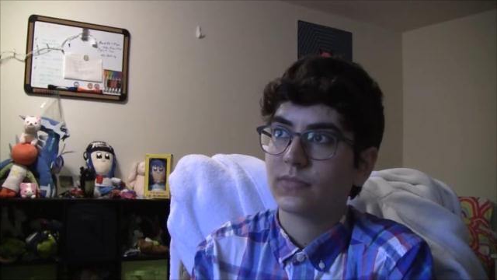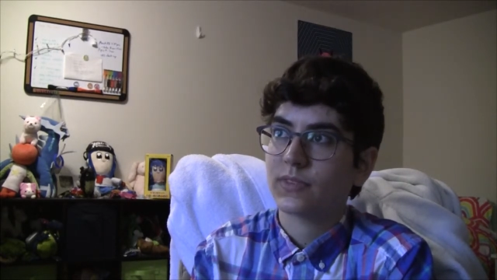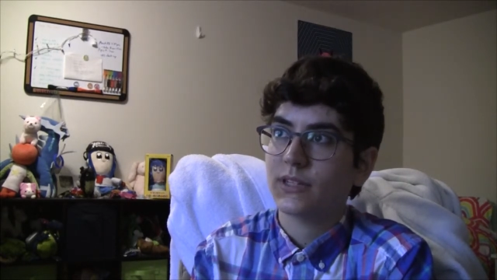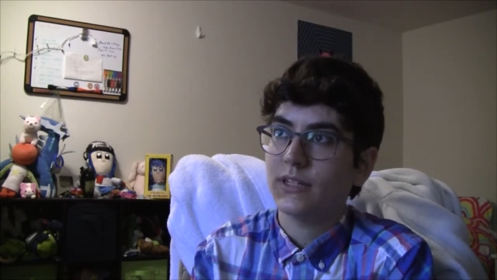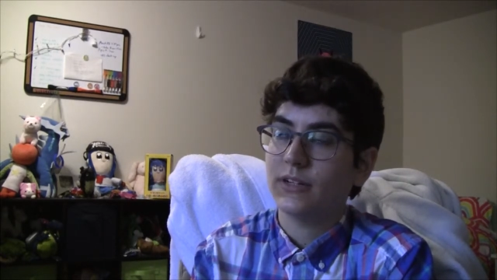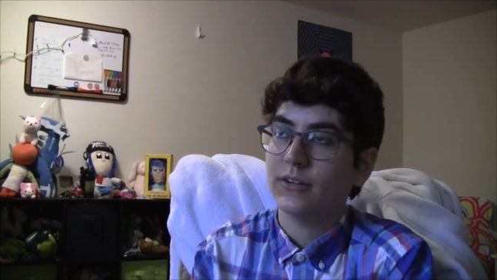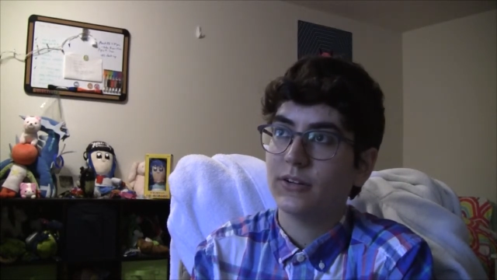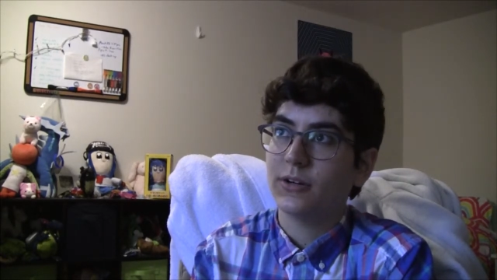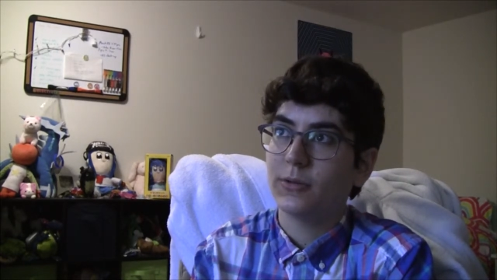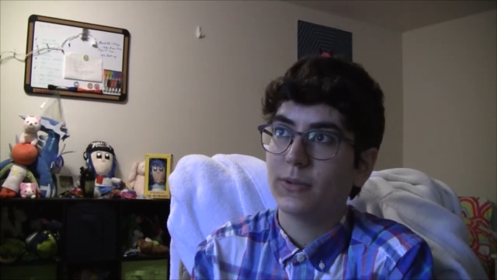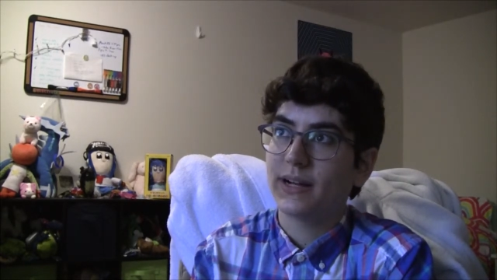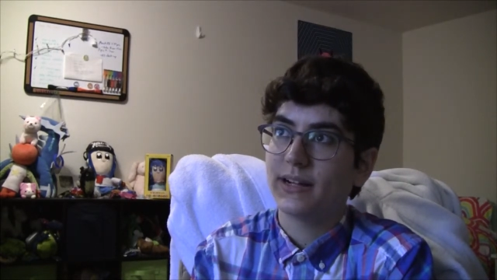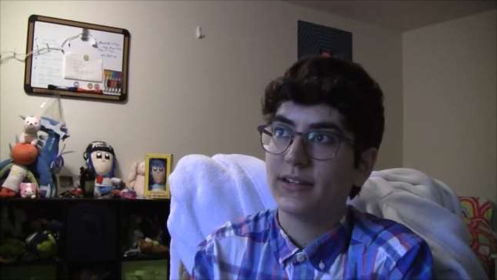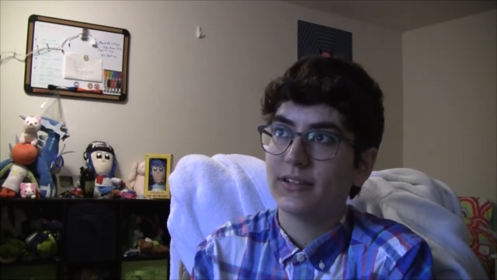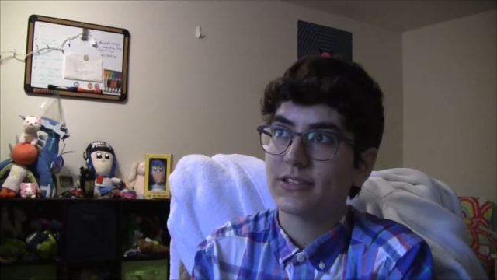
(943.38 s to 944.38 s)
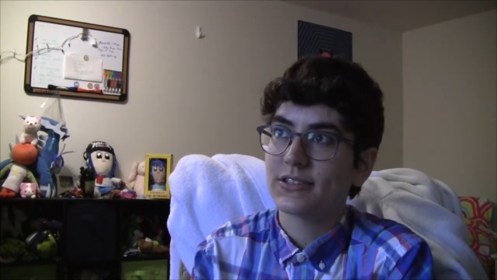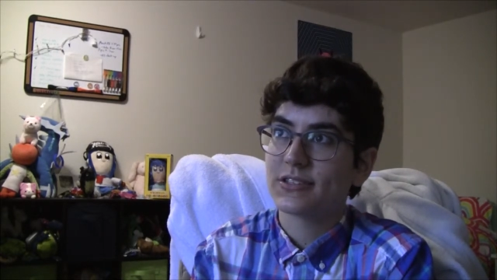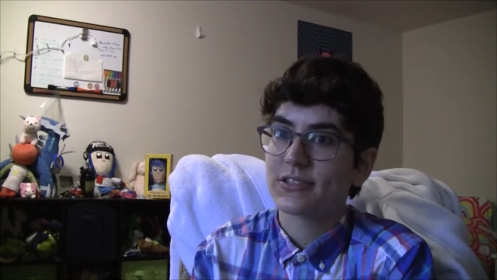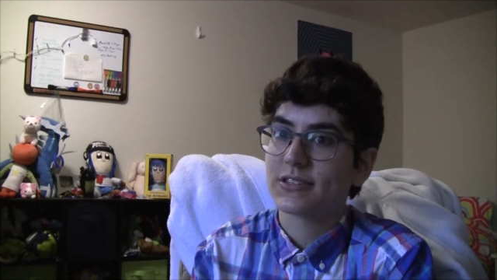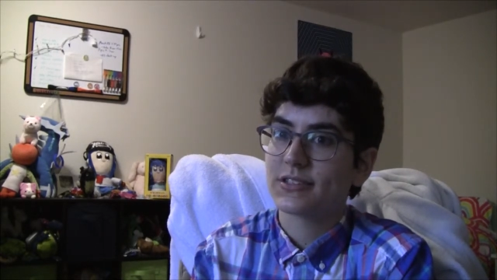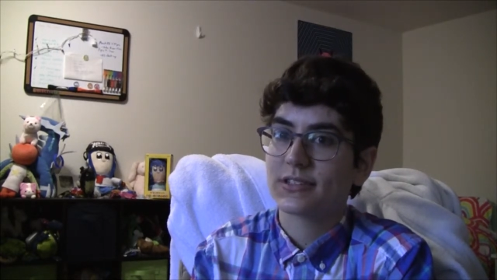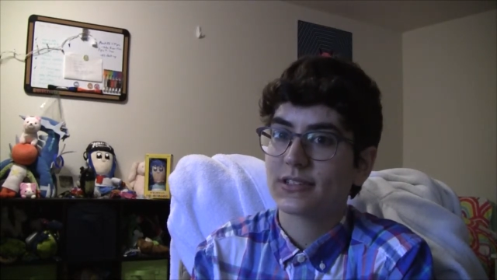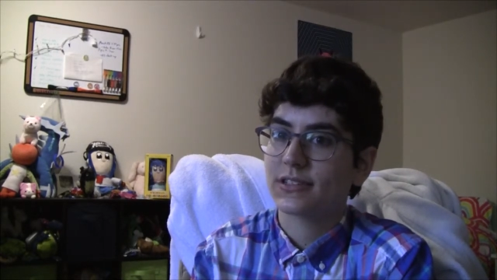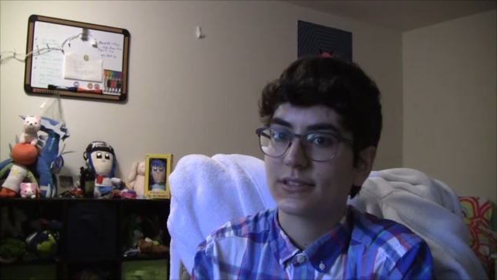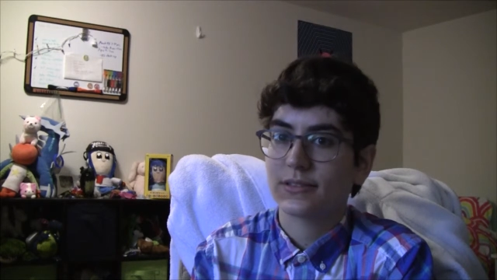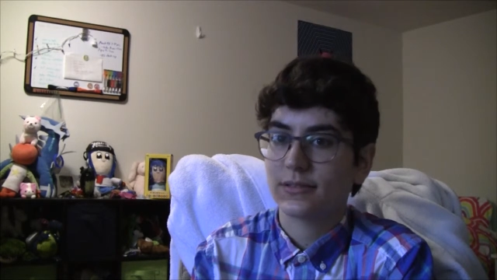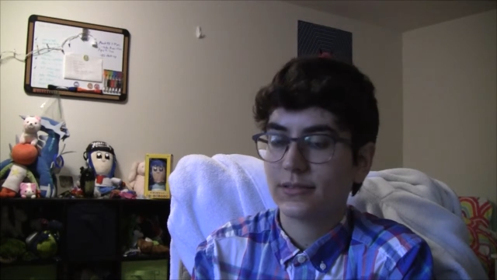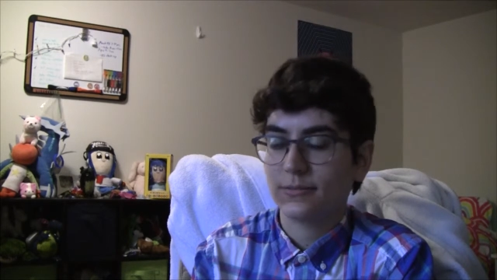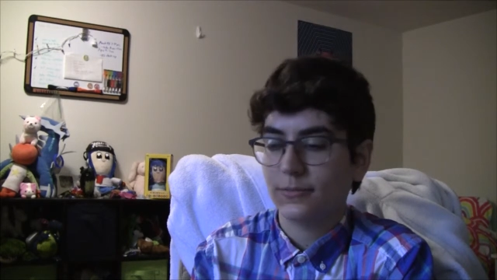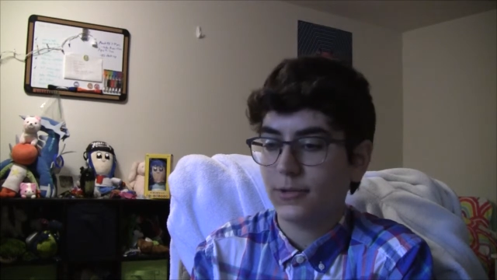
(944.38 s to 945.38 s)
don't know what else.
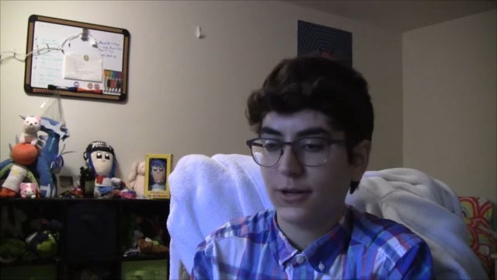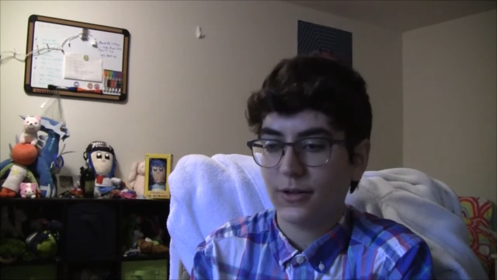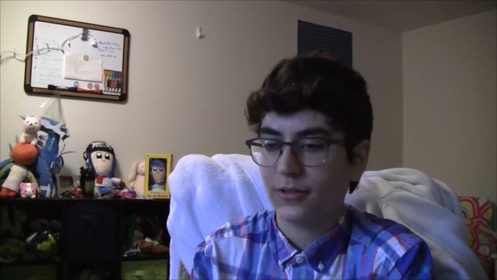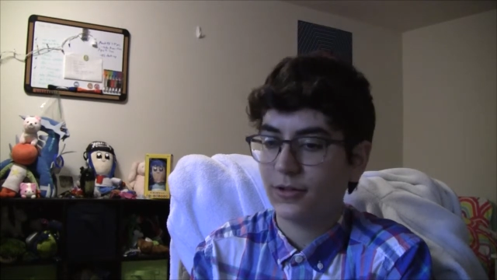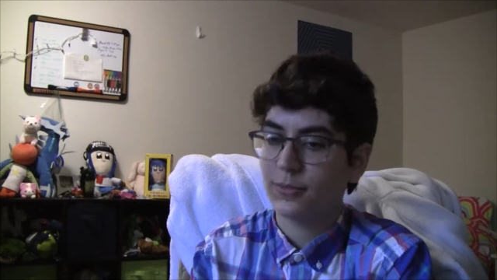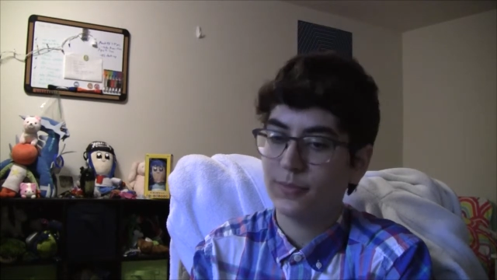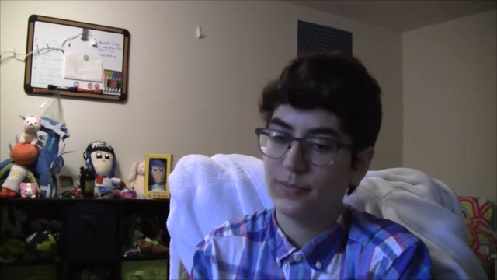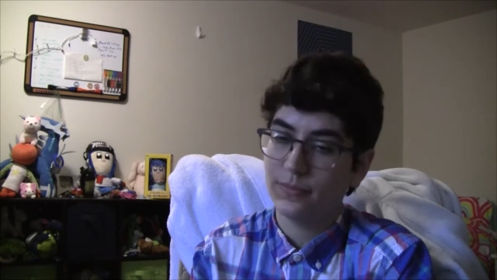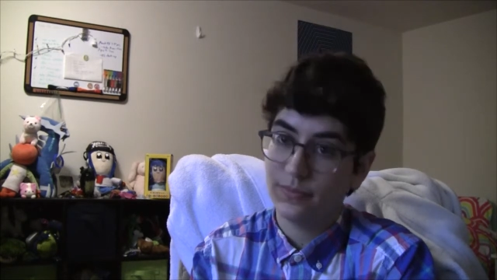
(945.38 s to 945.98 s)
What other